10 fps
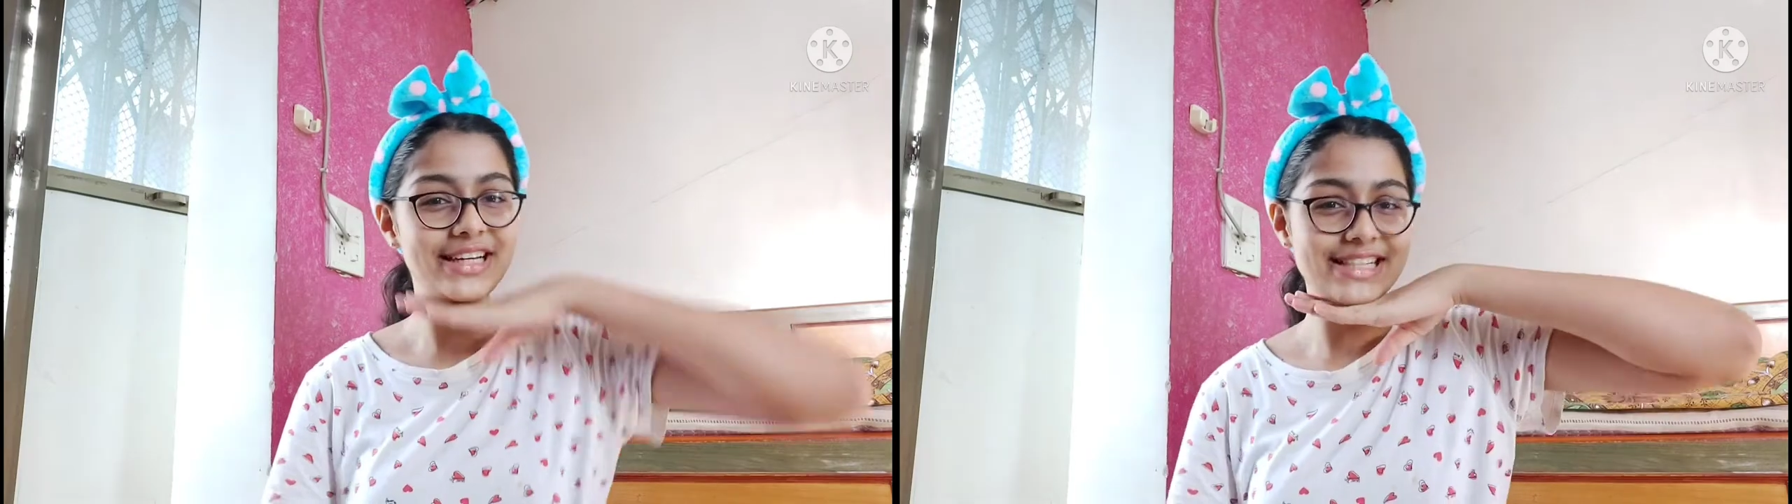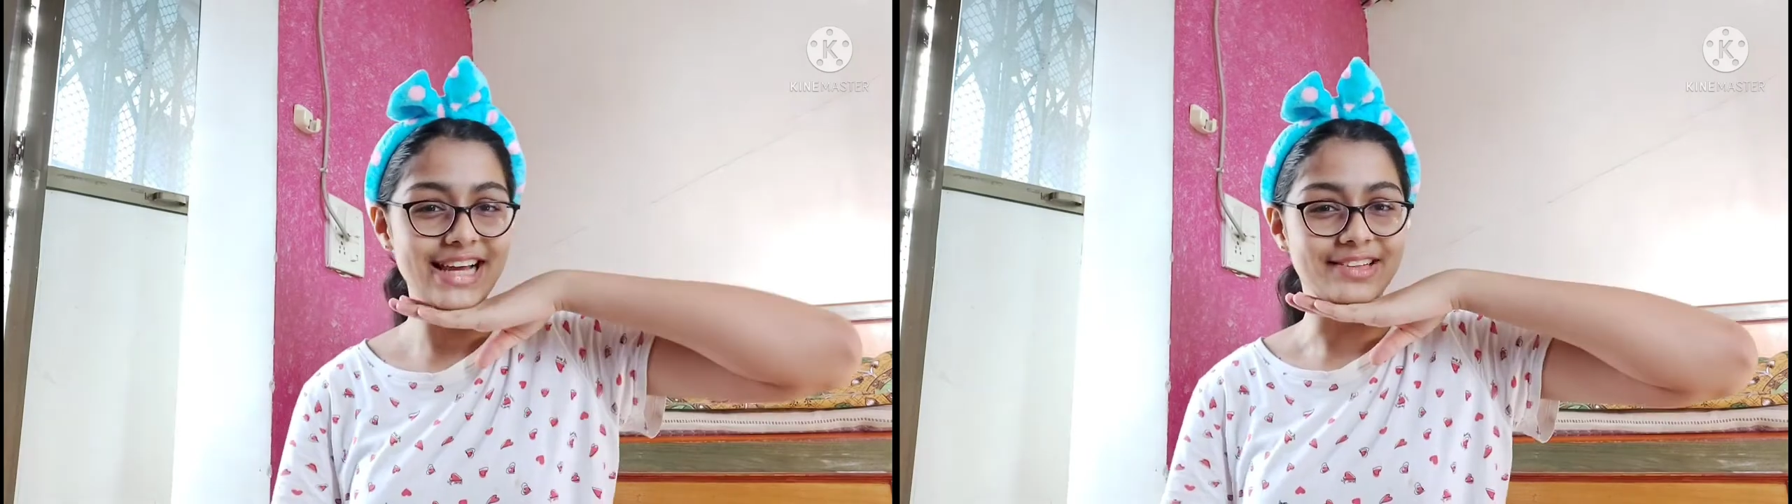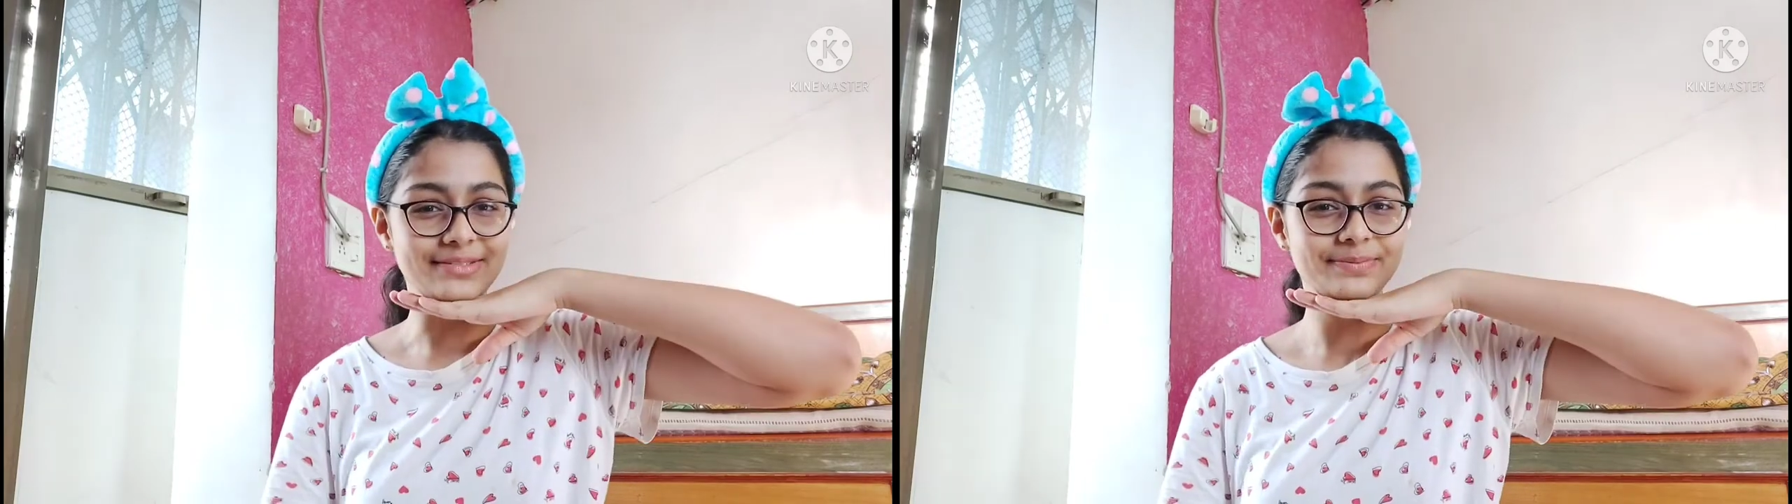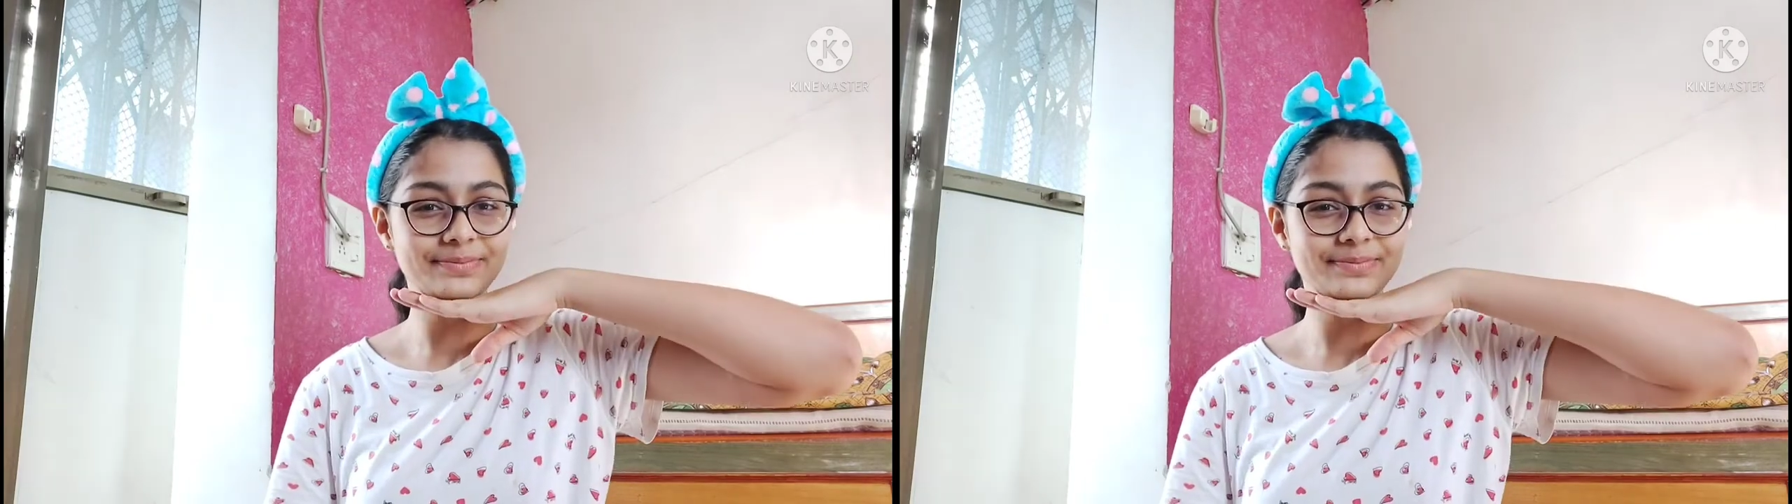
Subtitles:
can tell